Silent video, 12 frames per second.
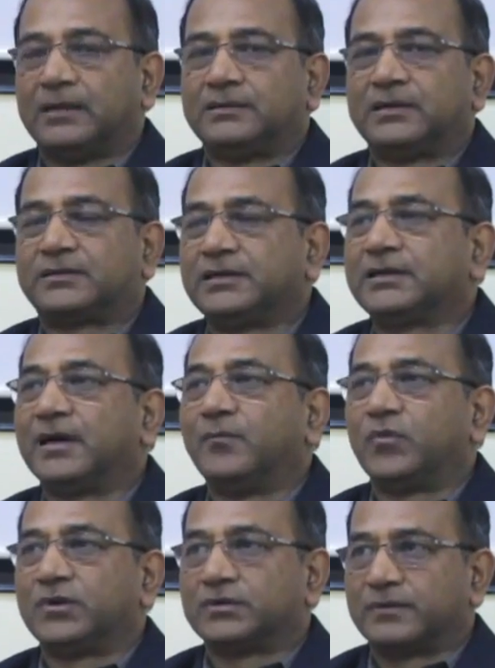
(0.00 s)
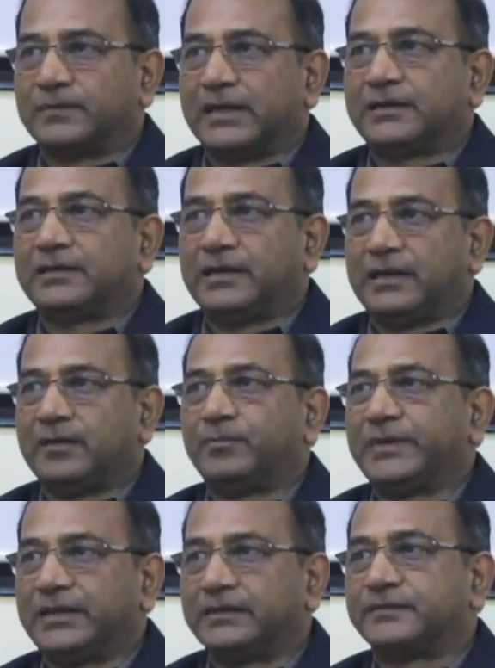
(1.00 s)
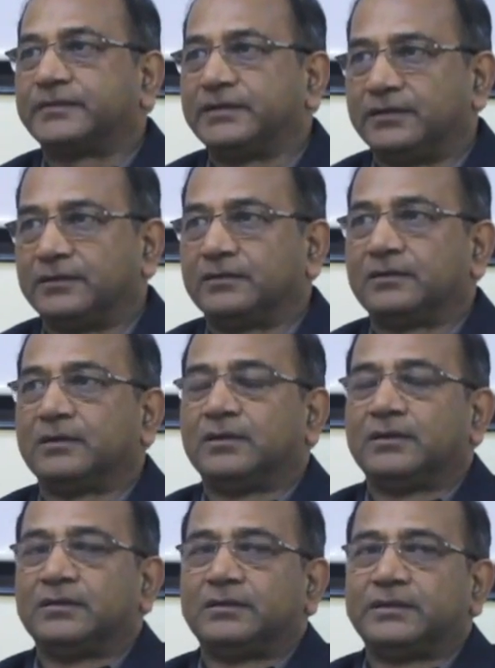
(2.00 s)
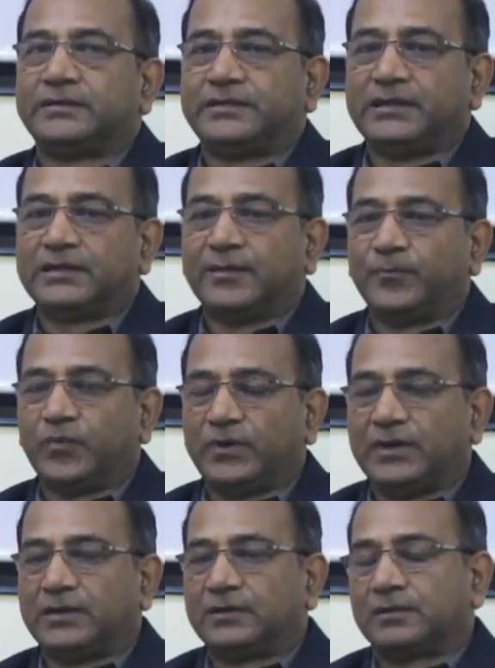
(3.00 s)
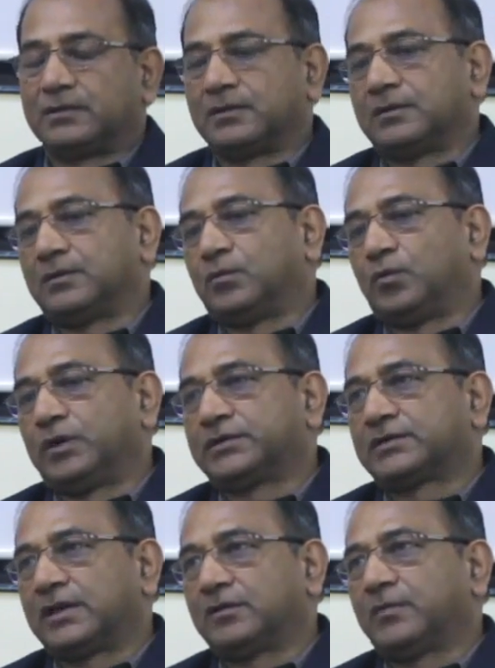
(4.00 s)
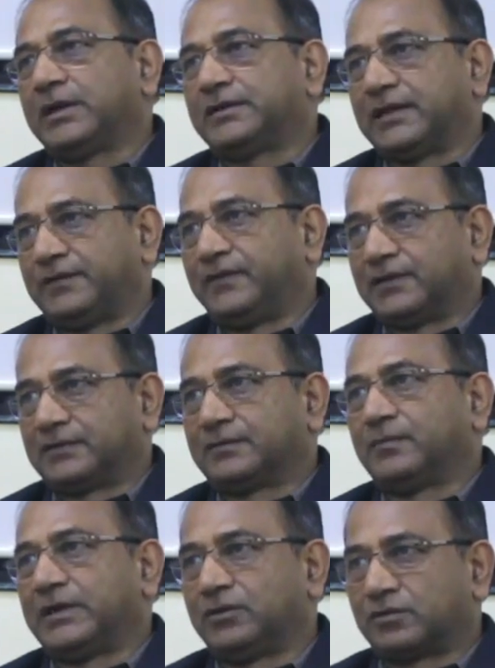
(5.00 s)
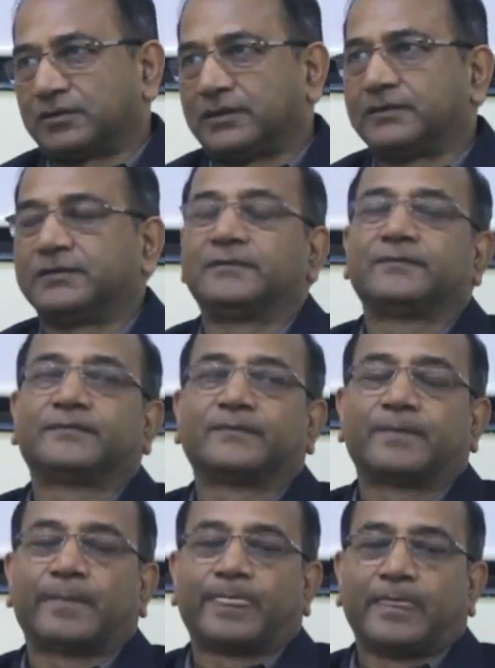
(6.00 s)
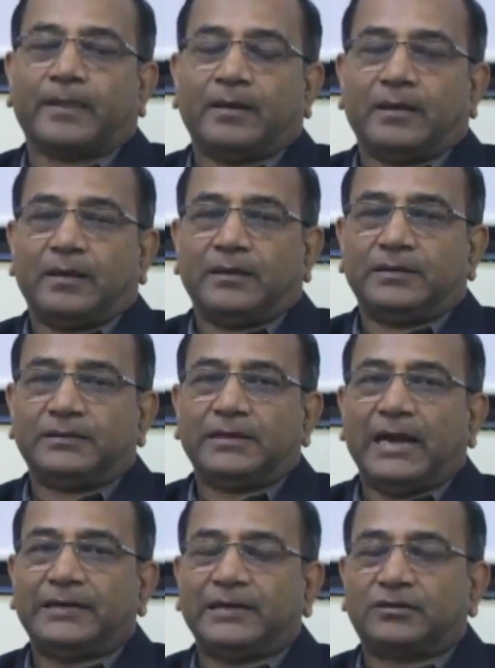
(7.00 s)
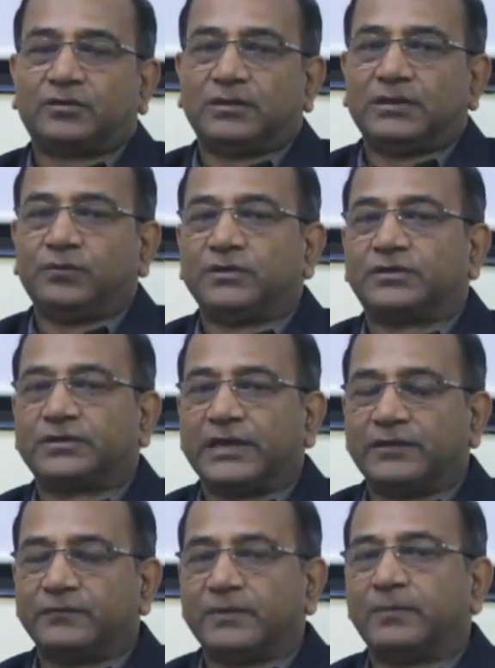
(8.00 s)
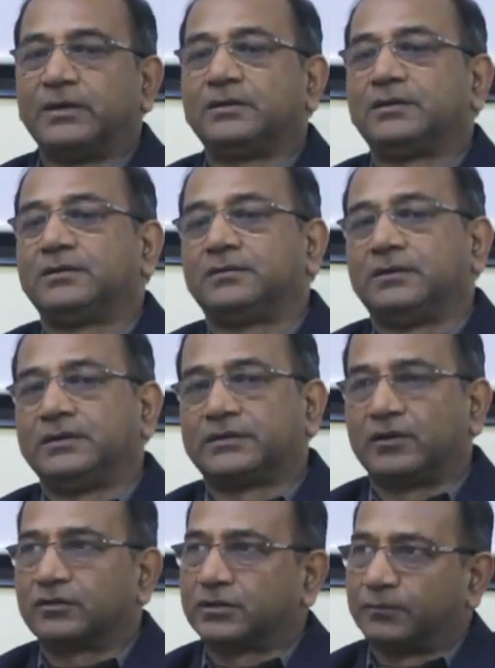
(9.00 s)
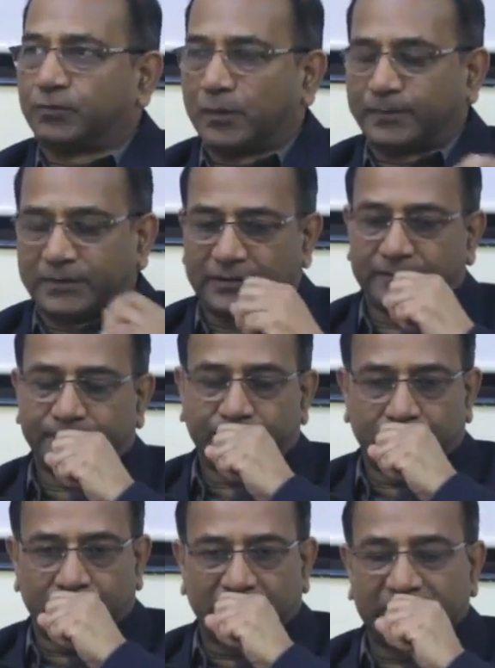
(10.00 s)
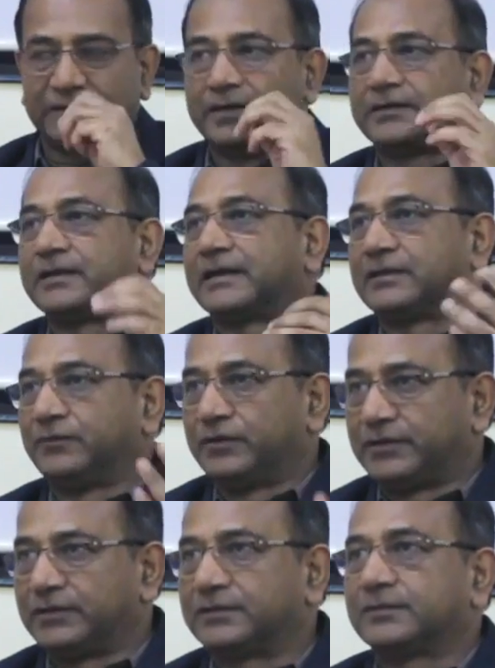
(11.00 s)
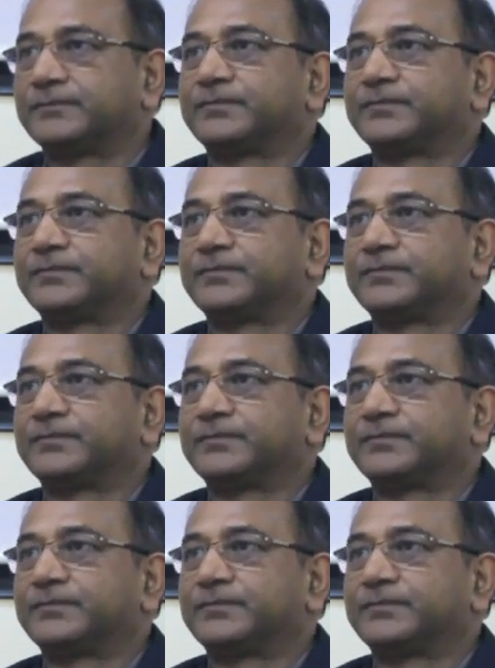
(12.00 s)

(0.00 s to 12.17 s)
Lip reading: There are 3 components of that: A, B, and C. The C component was run by TIFAC, my organization. In that, actually, we train women in intellectual property related activities.